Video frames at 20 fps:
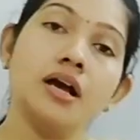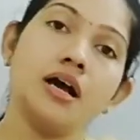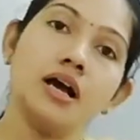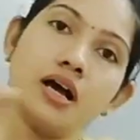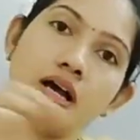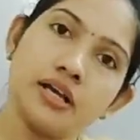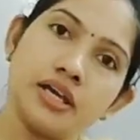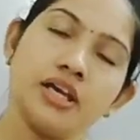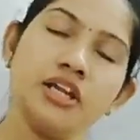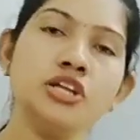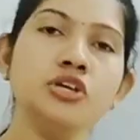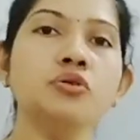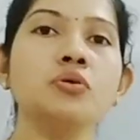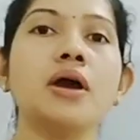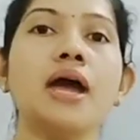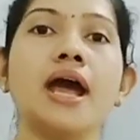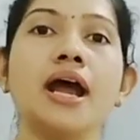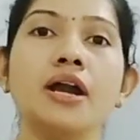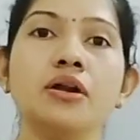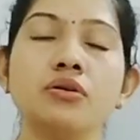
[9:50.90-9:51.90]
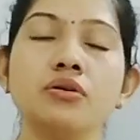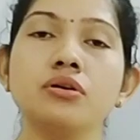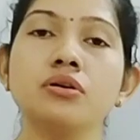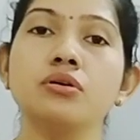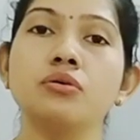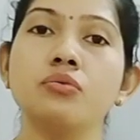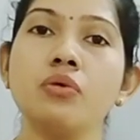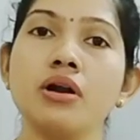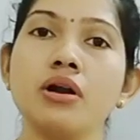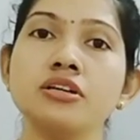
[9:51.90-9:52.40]
Again you
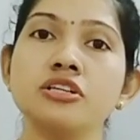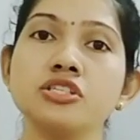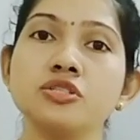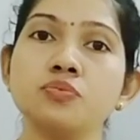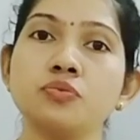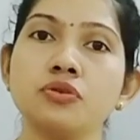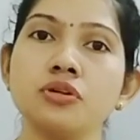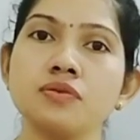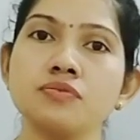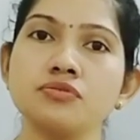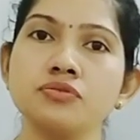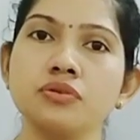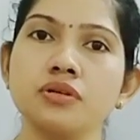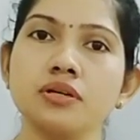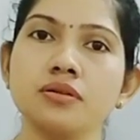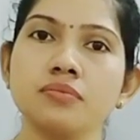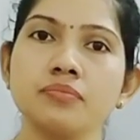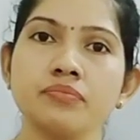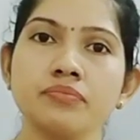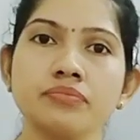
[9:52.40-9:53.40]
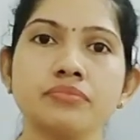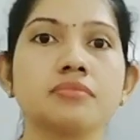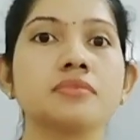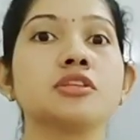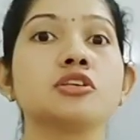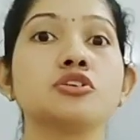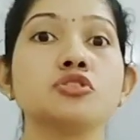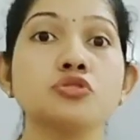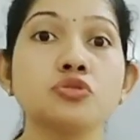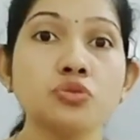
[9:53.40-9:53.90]
add 1 teaspoon of sugar.
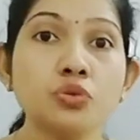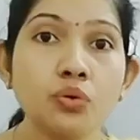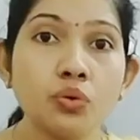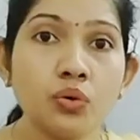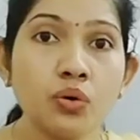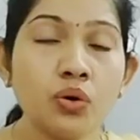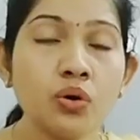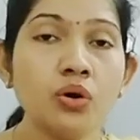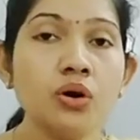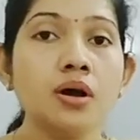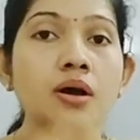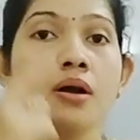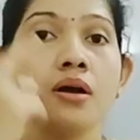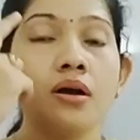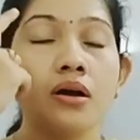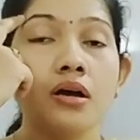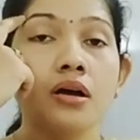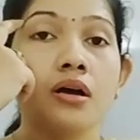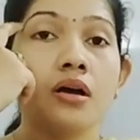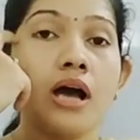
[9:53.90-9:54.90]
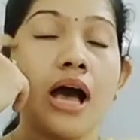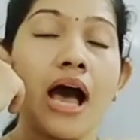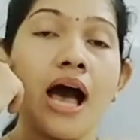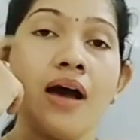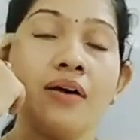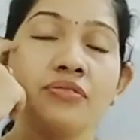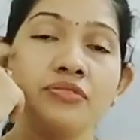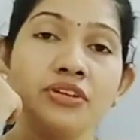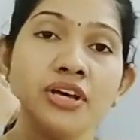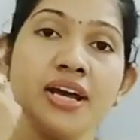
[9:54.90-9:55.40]
So
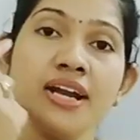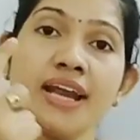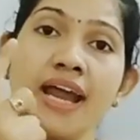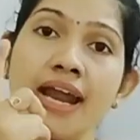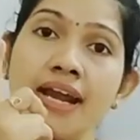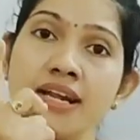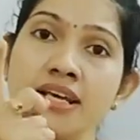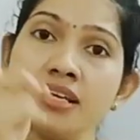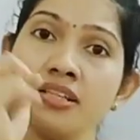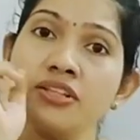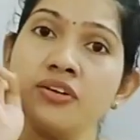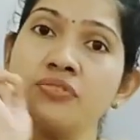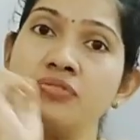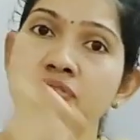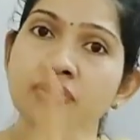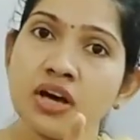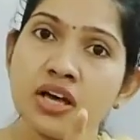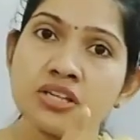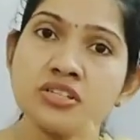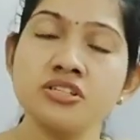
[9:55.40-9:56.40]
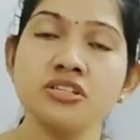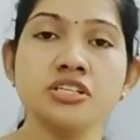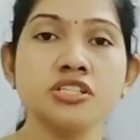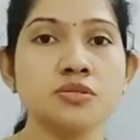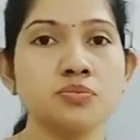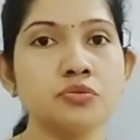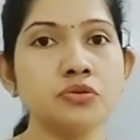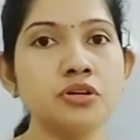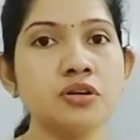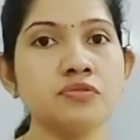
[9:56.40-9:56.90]
after adding the first
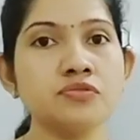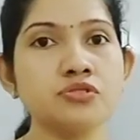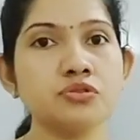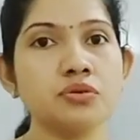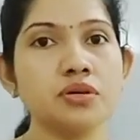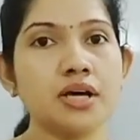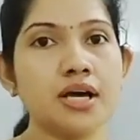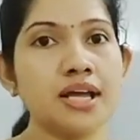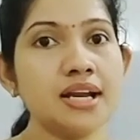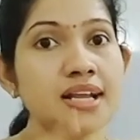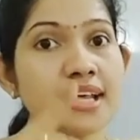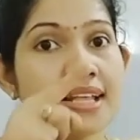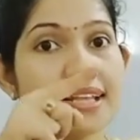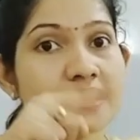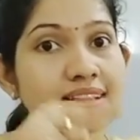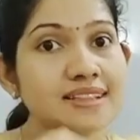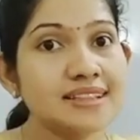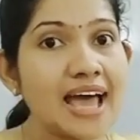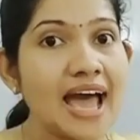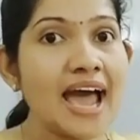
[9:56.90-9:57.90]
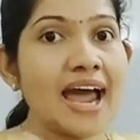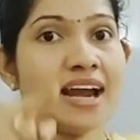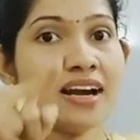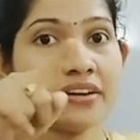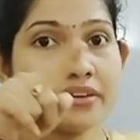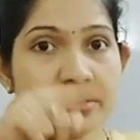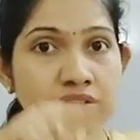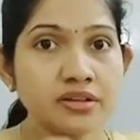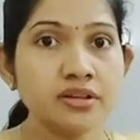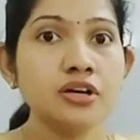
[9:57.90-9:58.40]
teaspoon of sugar,
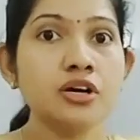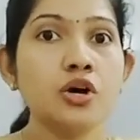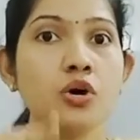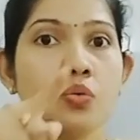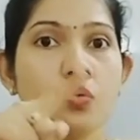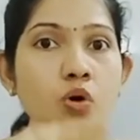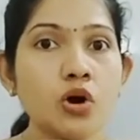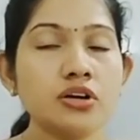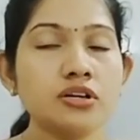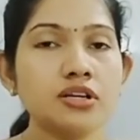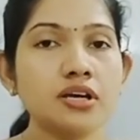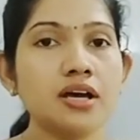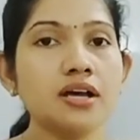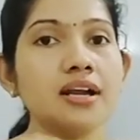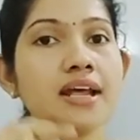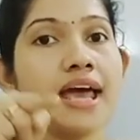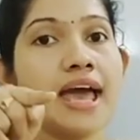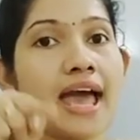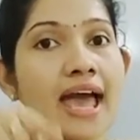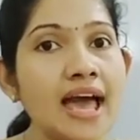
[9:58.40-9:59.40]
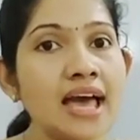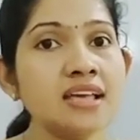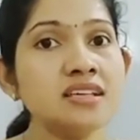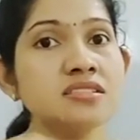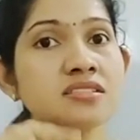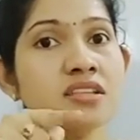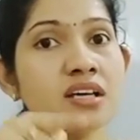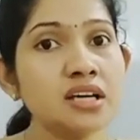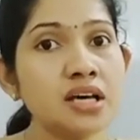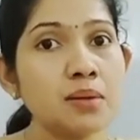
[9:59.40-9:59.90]
that water has
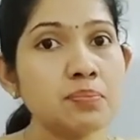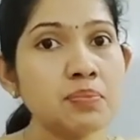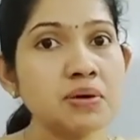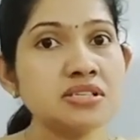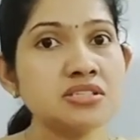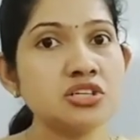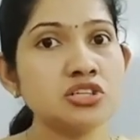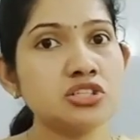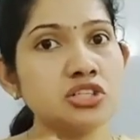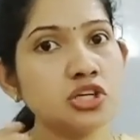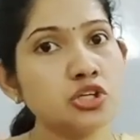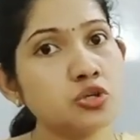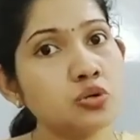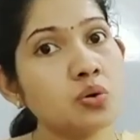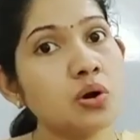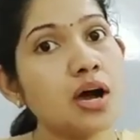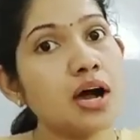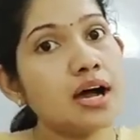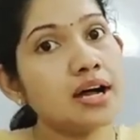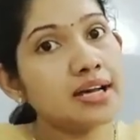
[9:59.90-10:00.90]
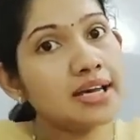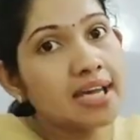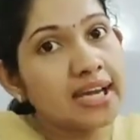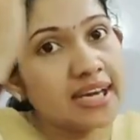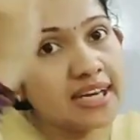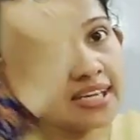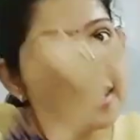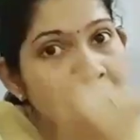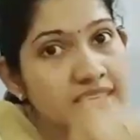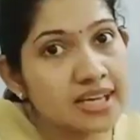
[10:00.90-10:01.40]
the capacity to
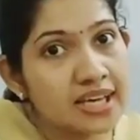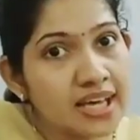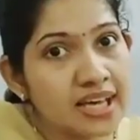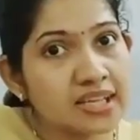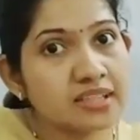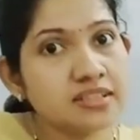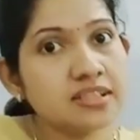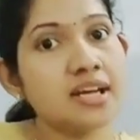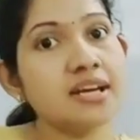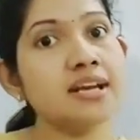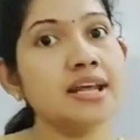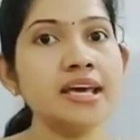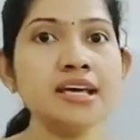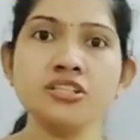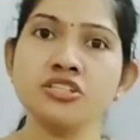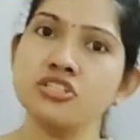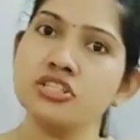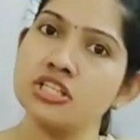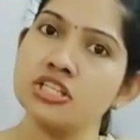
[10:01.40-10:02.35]
again take the next